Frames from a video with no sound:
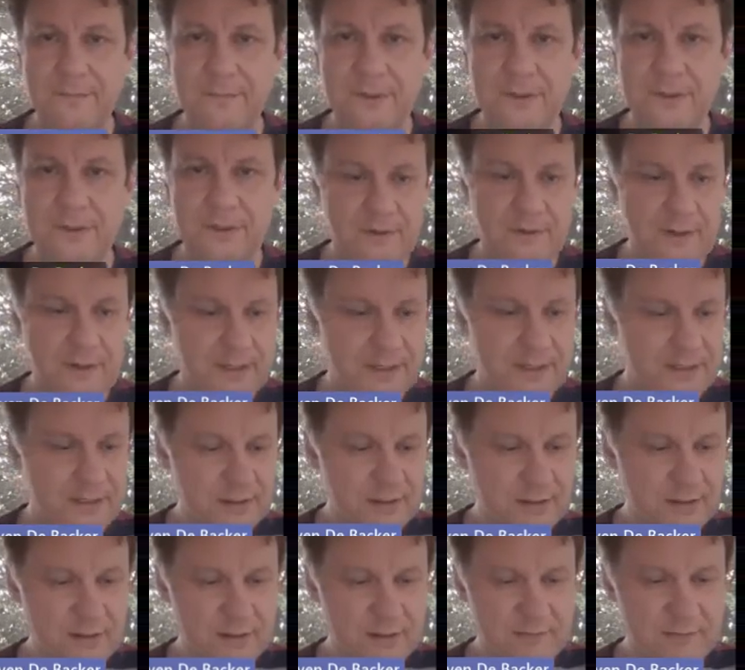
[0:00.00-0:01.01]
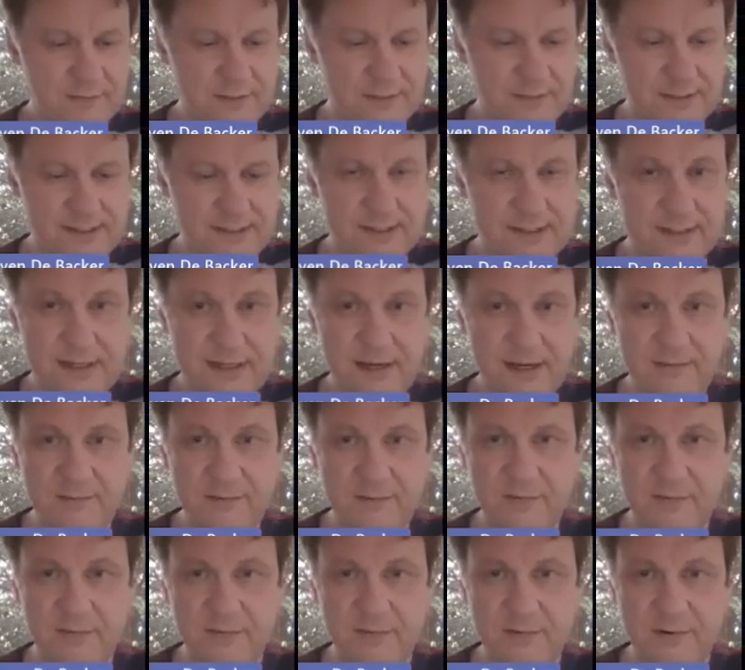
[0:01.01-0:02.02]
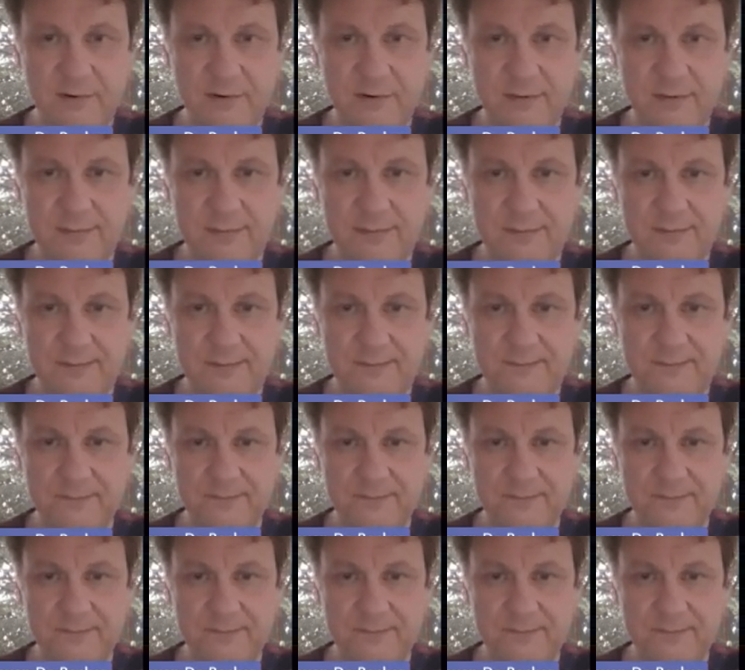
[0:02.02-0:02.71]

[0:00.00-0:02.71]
So I start with the same number.